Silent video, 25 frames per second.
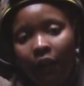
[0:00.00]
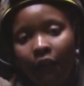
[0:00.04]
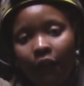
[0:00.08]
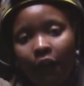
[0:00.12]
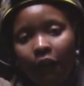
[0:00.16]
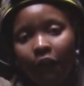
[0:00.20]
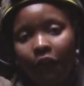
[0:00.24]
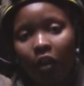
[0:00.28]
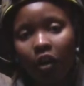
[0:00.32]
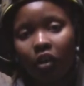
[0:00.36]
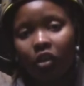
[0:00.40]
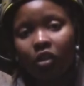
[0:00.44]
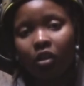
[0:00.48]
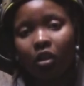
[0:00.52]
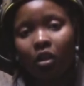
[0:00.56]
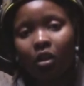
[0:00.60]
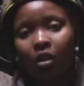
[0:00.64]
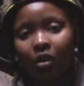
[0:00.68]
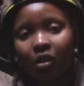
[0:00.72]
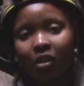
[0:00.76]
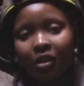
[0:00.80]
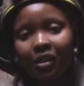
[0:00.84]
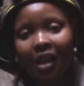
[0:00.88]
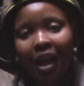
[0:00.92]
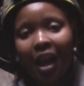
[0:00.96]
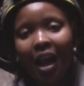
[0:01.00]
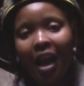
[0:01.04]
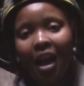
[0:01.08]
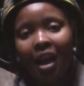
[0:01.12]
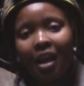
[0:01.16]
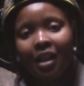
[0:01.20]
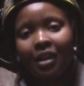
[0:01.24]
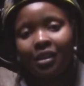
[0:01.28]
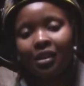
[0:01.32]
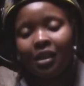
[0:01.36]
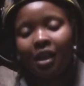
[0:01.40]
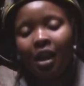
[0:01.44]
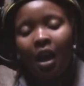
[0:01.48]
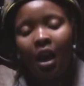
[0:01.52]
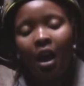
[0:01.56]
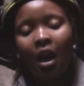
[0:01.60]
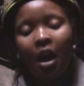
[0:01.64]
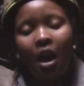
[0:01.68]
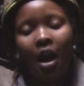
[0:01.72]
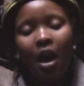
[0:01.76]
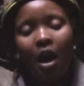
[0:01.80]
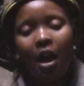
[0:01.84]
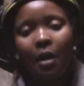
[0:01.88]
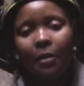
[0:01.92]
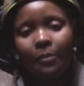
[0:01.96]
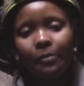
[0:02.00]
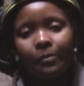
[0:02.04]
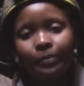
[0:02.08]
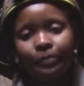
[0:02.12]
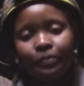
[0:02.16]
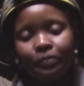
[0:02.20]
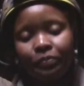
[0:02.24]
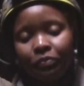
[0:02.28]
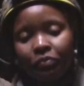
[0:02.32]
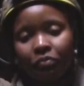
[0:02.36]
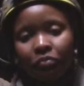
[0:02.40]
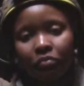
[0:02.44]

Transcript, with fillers: for fossils and um,